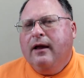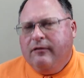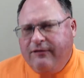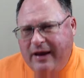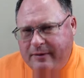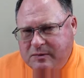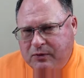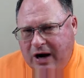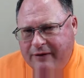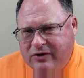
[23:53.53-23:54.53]
famous
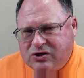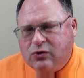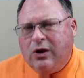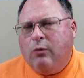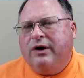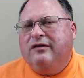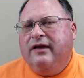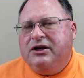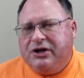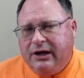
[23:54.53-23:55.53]
private school. I want to
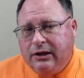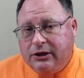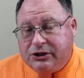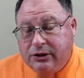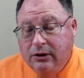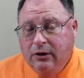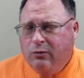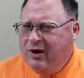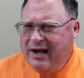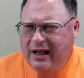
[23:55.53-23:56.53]
teach English.
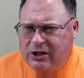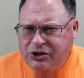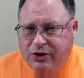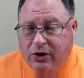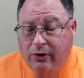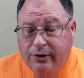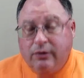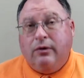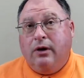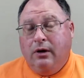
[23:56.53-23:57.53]
What college do you go
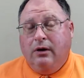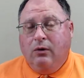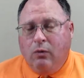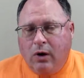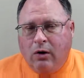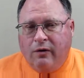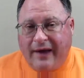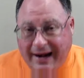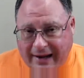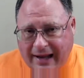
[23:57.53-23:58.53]
to? Whoa,
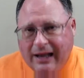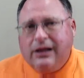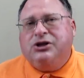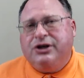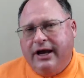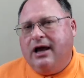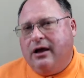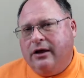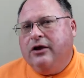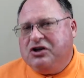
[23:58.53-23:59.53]
that college? Yeah,
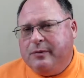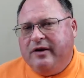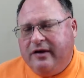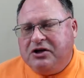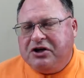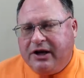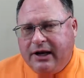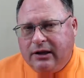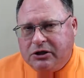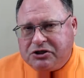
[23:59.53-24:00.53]
you should be teaching
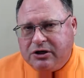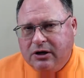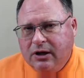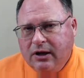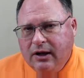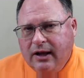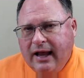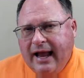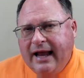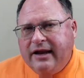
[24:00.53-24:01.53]
English.
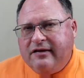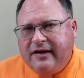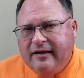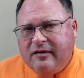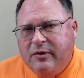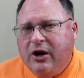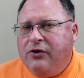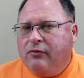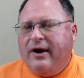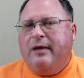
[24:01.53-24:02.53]
And he said to me,
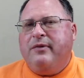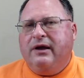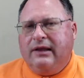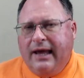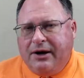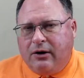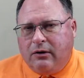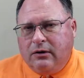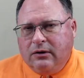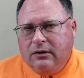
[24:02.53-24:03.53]
can you write me a letter